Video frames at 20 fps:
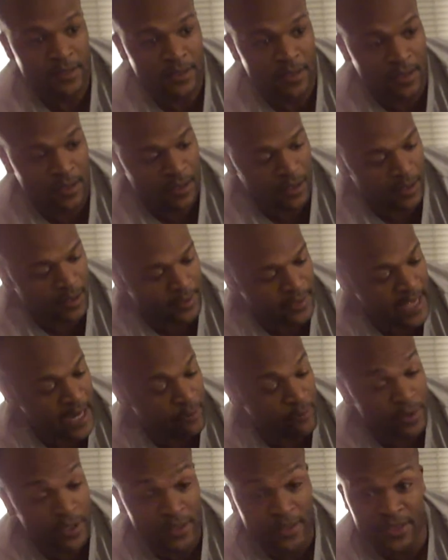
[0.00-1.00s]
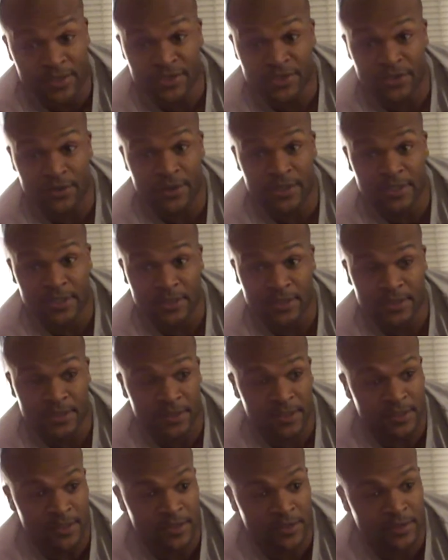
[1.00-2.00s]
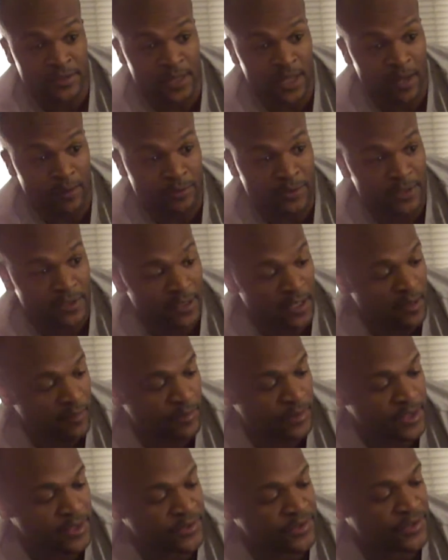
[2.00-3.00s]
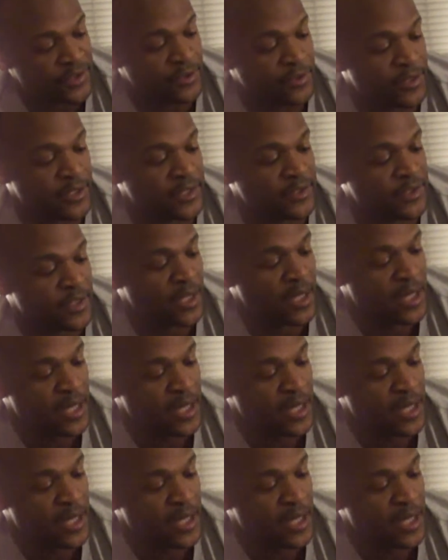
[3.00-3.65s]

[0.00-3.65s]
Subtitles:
got rid of this series, because this, I was in love with this series.